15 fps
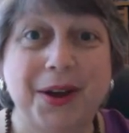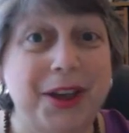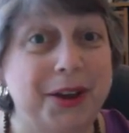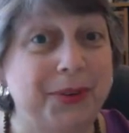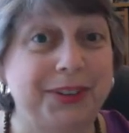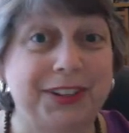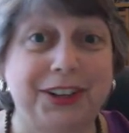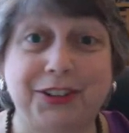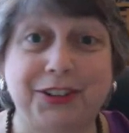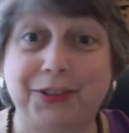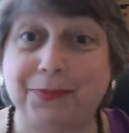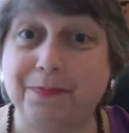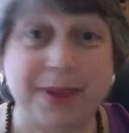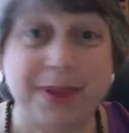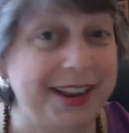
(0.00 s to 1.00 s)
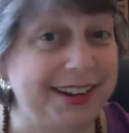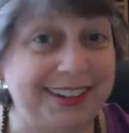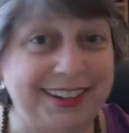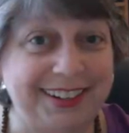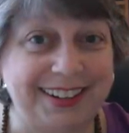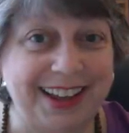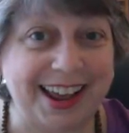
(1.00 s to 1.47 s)
It was a big
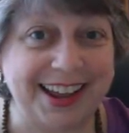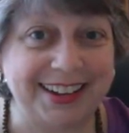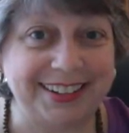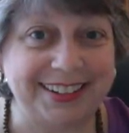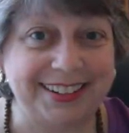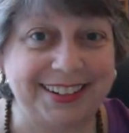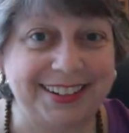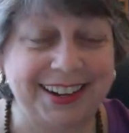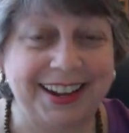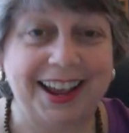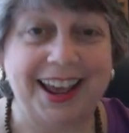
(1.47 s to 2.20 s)
success.